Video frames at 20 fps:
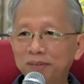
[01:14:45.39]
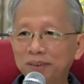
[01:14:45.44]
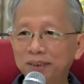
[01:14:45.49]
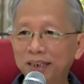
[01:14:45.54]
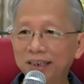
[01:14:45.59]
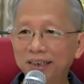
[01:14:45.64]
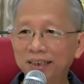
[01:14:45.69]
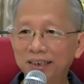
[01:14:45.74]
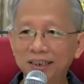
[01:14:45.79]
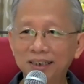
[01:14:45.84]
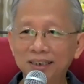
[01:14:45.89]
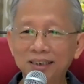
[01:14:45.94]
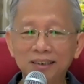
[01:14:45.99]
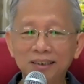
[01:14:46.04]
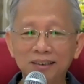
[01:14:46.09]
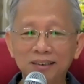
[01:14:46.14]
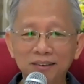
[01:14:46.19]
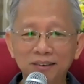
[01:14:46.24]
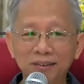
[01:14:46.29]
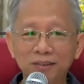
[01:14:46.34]
Then later
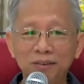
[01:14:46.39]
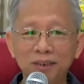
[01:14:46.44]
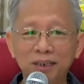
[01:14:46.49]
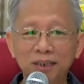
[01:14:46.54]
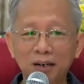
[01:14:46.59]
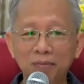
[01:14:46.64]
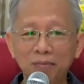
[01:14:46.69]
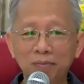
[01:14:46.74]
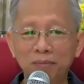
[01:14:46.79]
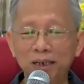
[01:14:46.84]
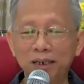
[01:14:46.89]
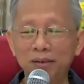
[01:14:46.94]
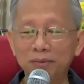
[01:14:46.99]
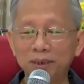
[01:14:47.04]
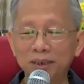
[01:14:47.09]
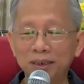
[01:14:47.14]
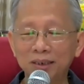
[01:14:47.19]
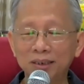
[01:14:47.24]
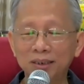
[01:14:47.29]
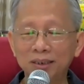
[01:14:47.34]
on you will come back
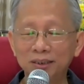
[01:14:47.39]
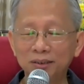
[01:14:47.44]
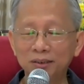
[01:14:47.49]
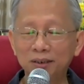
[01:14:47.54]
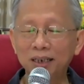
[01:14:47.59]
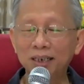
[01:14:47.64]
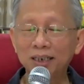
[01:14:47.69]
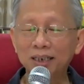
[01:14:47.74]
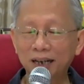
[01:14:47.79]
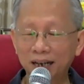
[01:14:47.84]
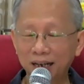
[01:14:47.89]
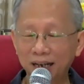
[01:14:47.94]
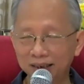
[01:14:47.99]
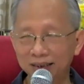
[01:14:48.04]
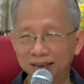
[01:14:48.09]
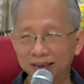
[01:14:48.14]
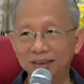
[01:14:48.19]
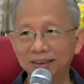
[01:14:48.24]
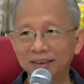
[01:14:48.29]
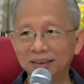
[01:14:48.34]
because you are
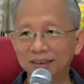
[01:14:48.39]
tired.